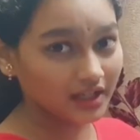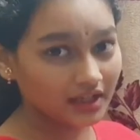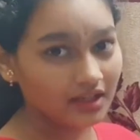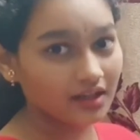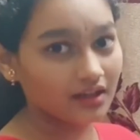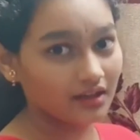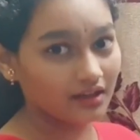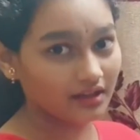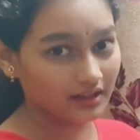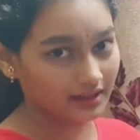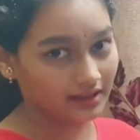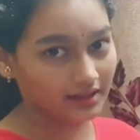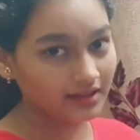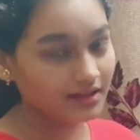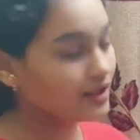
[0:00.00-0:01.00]
here
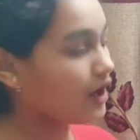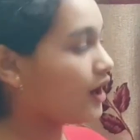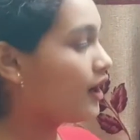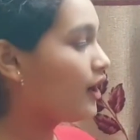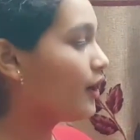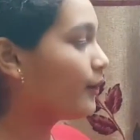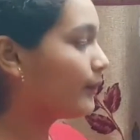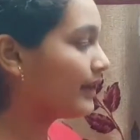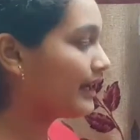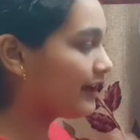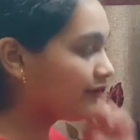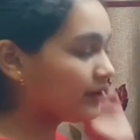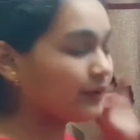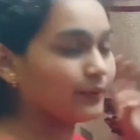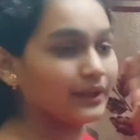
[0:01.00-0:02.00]
is
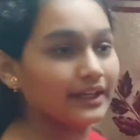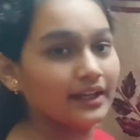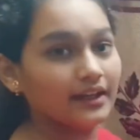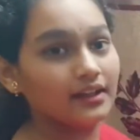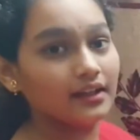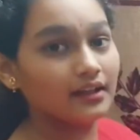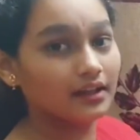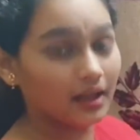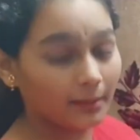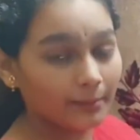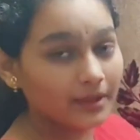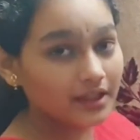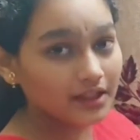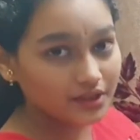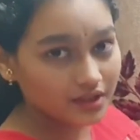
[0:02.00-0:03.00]
whenever we get a
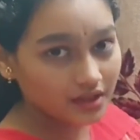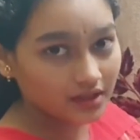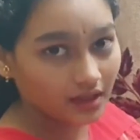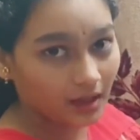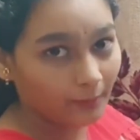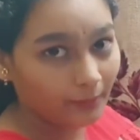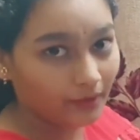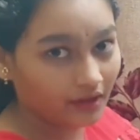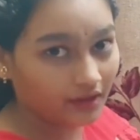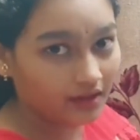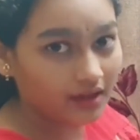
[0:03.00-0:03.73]
double digit number,